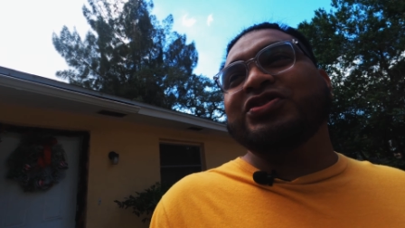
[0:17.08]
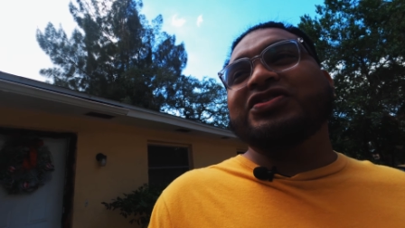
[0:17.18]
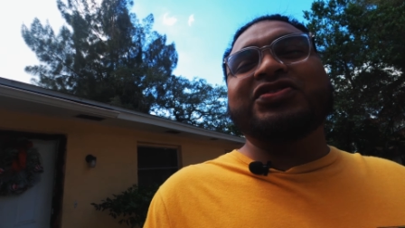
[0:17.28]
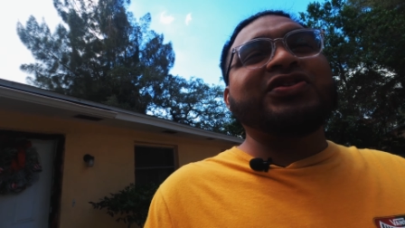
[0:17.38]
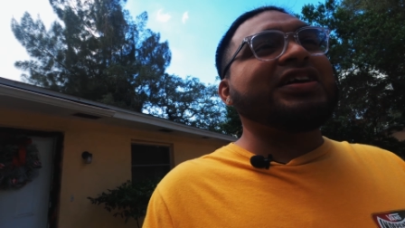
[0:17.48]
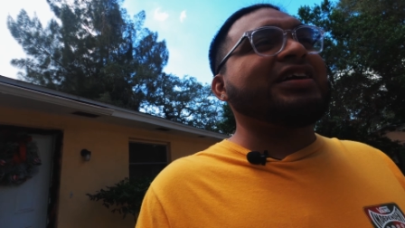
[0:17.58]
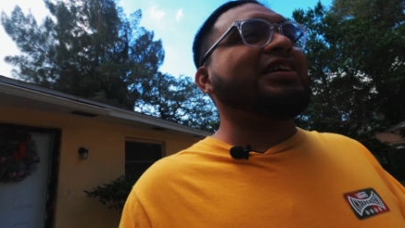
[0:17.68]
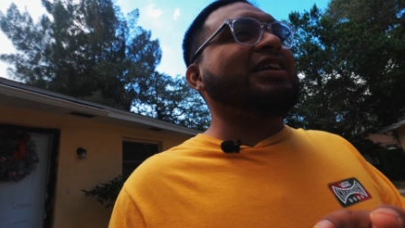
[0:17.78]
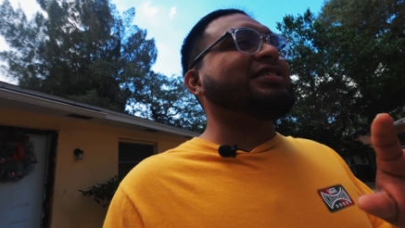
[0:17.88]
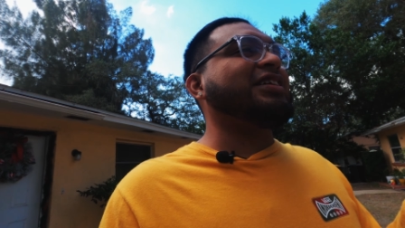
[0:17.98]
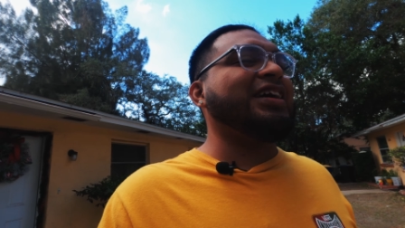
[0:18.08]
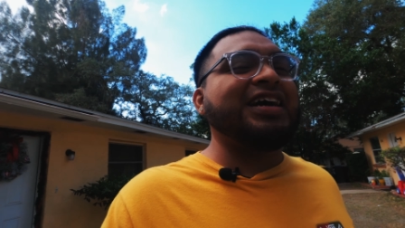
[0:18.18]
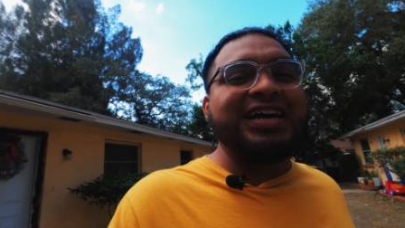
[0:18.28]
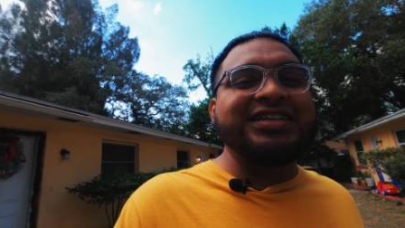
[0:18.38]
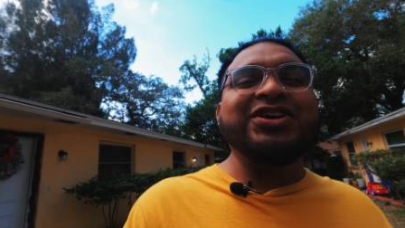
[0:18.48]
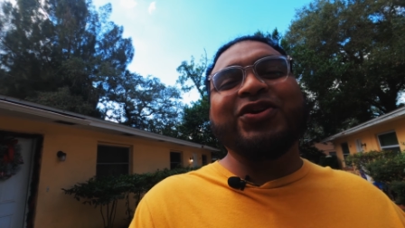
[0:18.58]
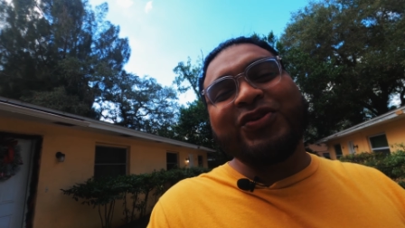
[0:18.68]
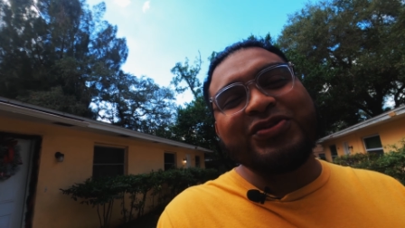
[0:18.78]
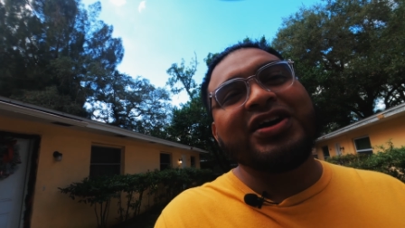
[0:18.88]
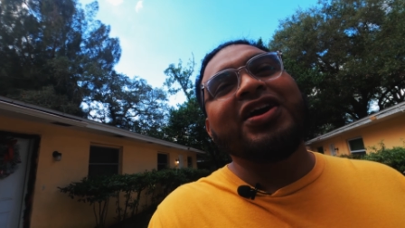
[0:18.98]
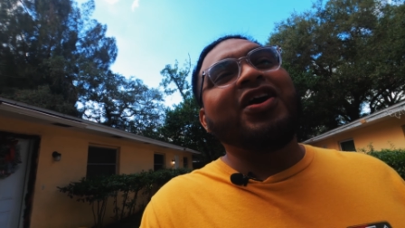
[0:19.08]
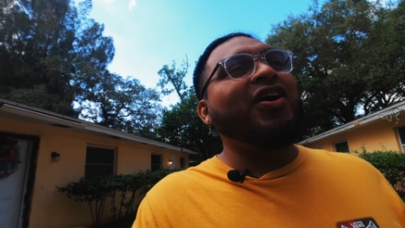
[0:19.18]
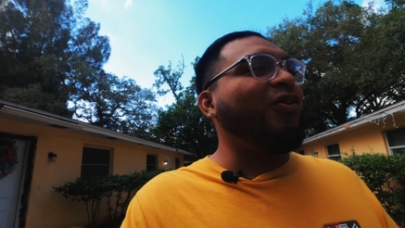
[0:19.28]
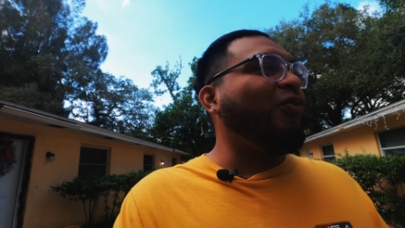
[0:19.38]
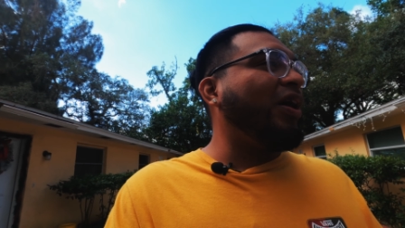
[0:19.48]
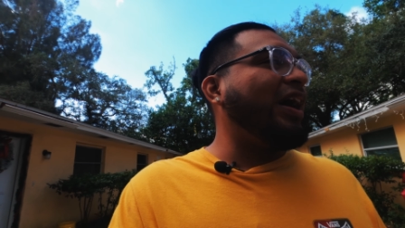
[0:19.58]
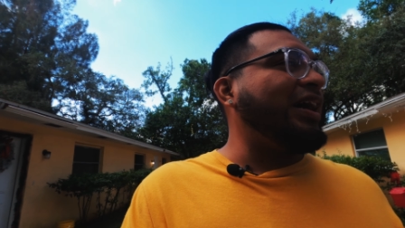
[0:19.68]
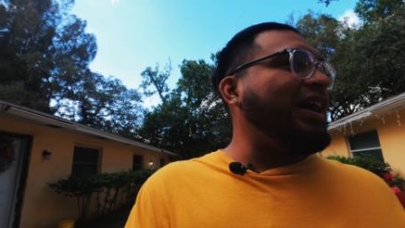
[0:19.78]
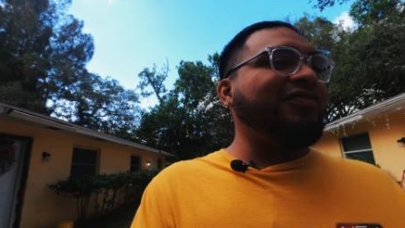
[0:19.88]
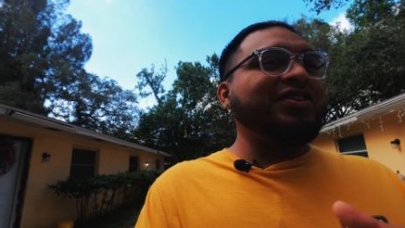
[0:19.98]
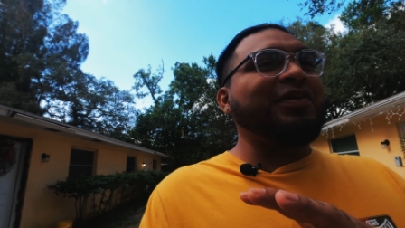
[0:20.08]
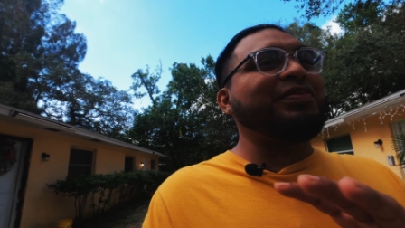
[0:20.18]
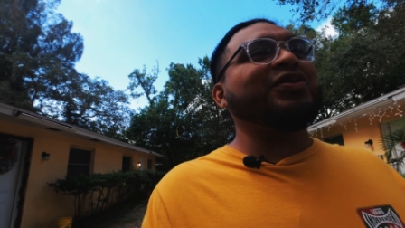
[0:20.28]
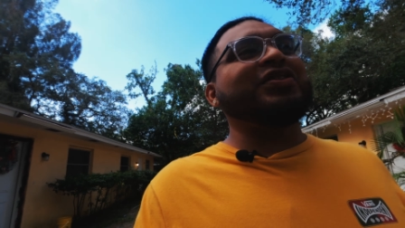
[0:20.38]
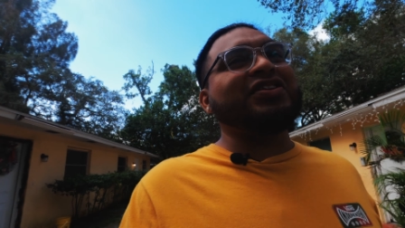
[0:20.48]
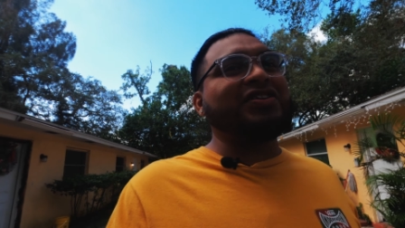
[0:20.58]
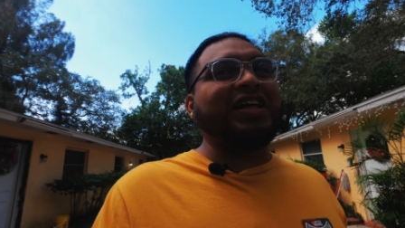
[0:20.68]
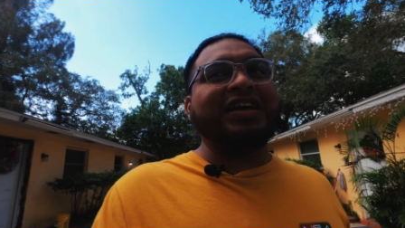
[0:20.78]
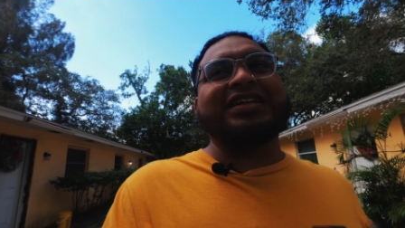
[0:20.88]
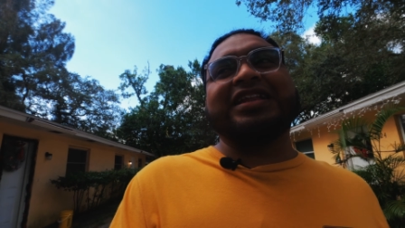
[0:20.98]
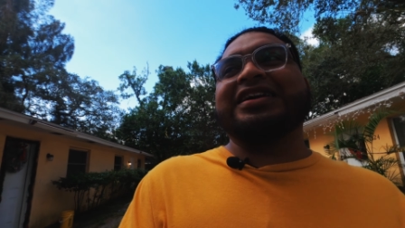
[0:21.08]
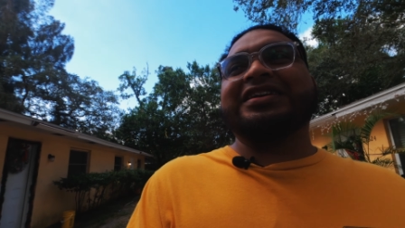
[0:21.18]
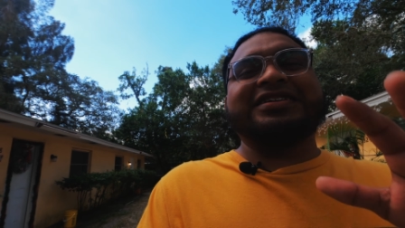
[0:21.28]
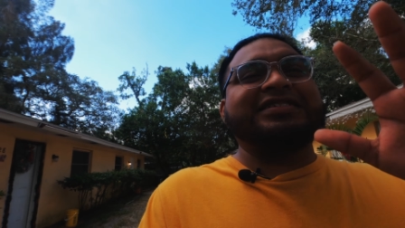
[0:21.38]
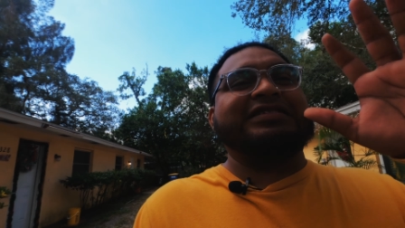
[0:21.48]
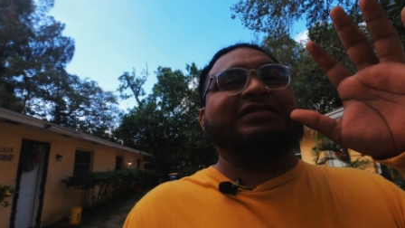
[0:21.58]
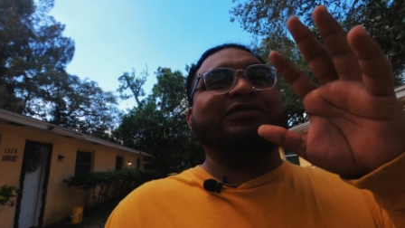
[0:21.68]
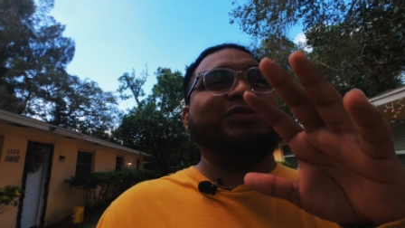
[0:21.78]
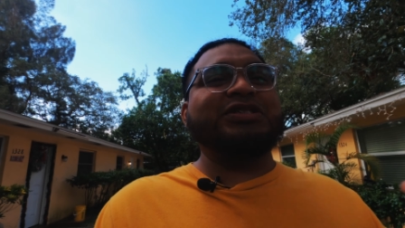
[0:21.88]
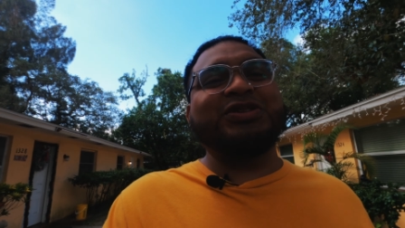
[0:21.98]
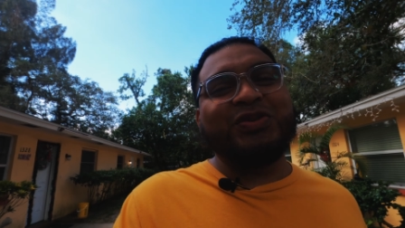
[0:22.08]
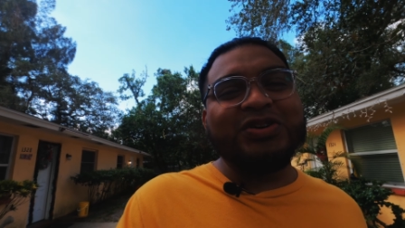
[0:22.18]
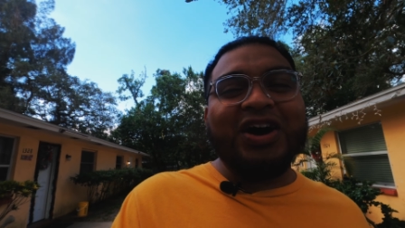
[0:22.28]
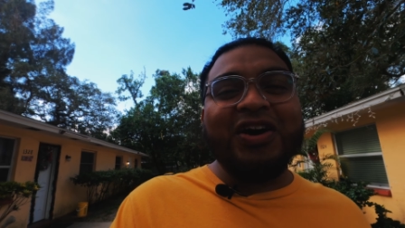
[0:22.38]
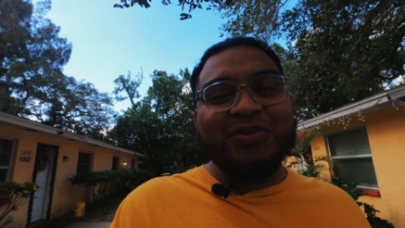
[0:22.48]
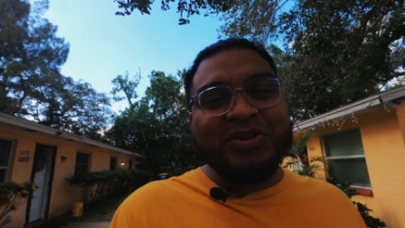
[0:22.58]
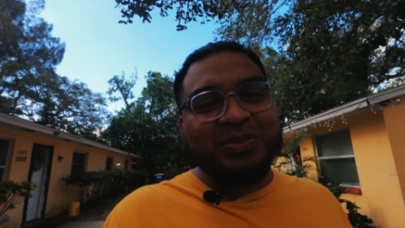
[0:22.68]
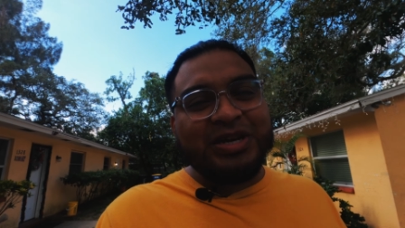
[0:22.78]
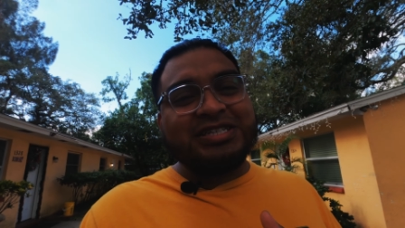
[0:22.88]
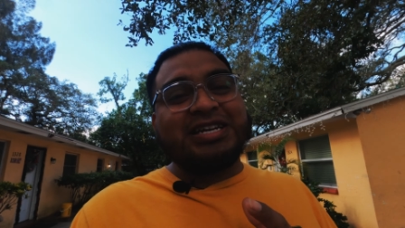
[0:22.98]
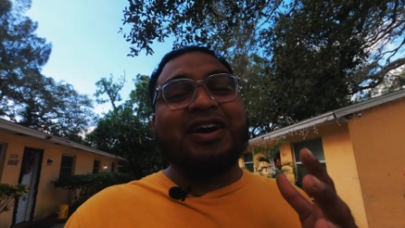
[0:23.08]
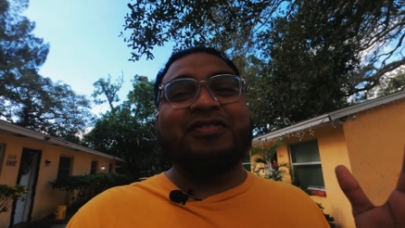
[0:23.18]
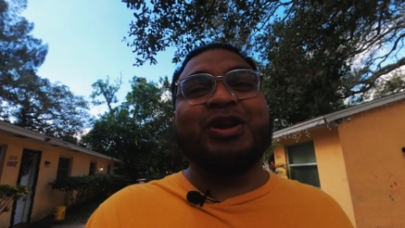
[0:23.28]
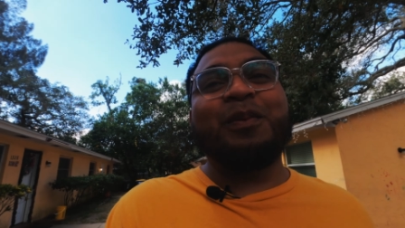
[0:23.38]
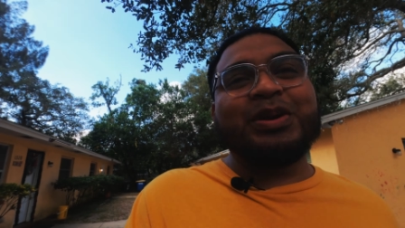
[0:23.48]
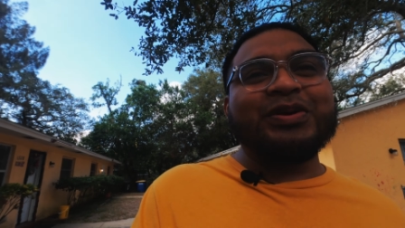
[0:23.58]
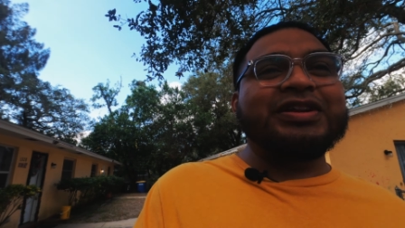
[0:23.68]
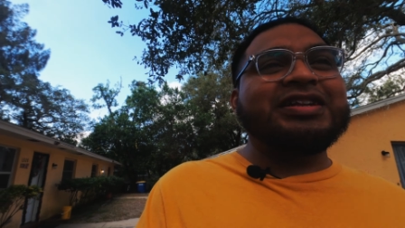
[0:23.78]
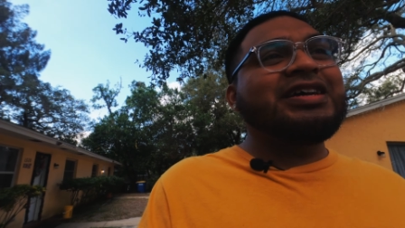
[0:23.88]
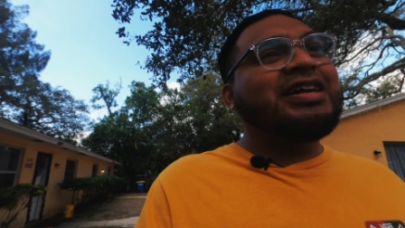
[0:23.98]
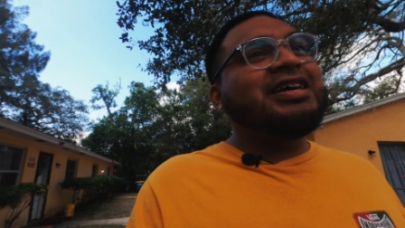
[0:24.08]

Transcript: real quick. Yesterday I got told on why I haven't uploaded or like like what's going on with me because I haven't uploaded.